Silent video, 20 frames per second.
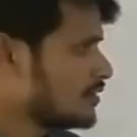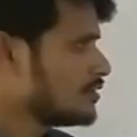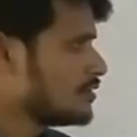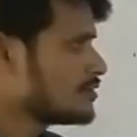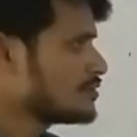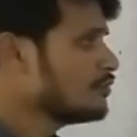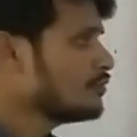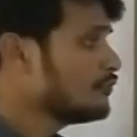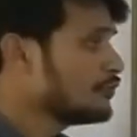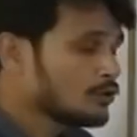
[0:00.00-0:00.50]

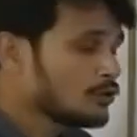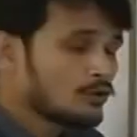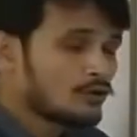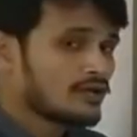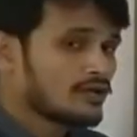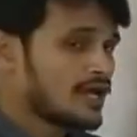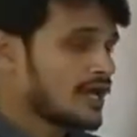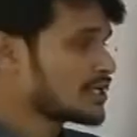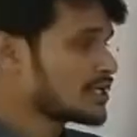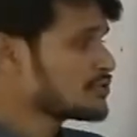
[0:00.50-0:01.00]
So we don't know
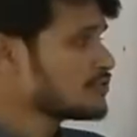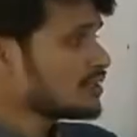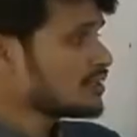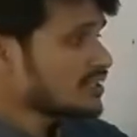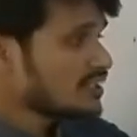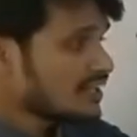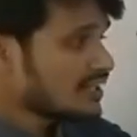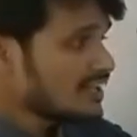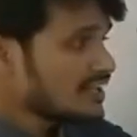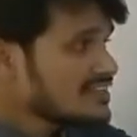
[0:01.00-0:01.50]
actually
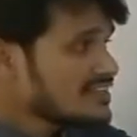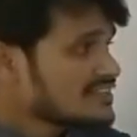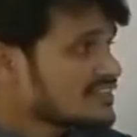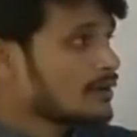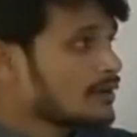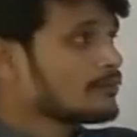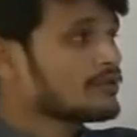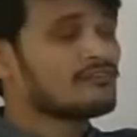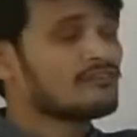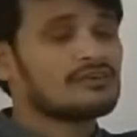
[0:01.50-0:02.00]
the ray is
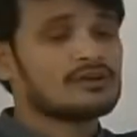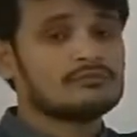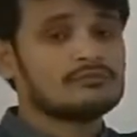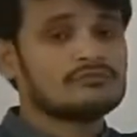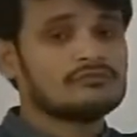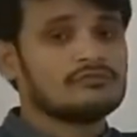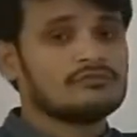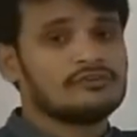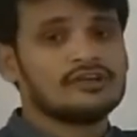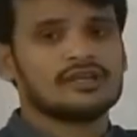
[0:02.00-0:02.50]
coming
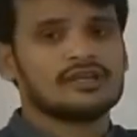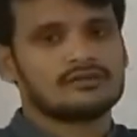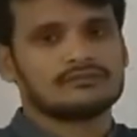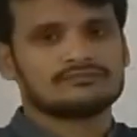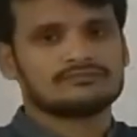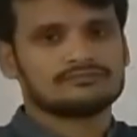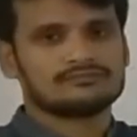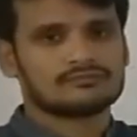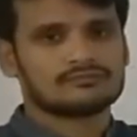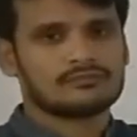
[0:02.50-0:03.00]
from where.
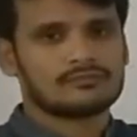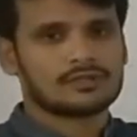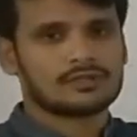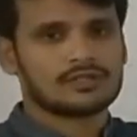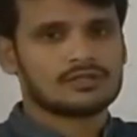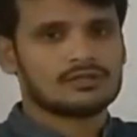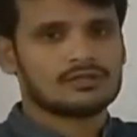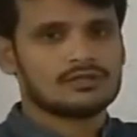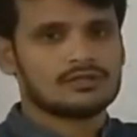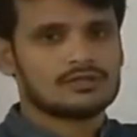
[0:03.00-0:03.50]

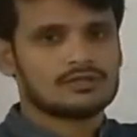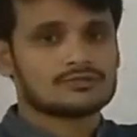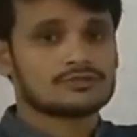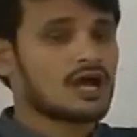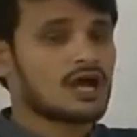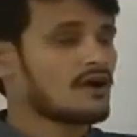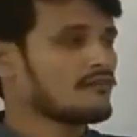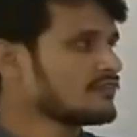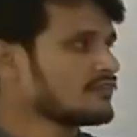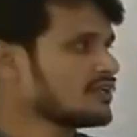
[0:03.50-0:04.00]
So
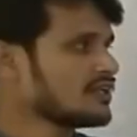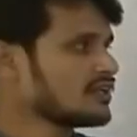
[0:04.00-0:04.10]
after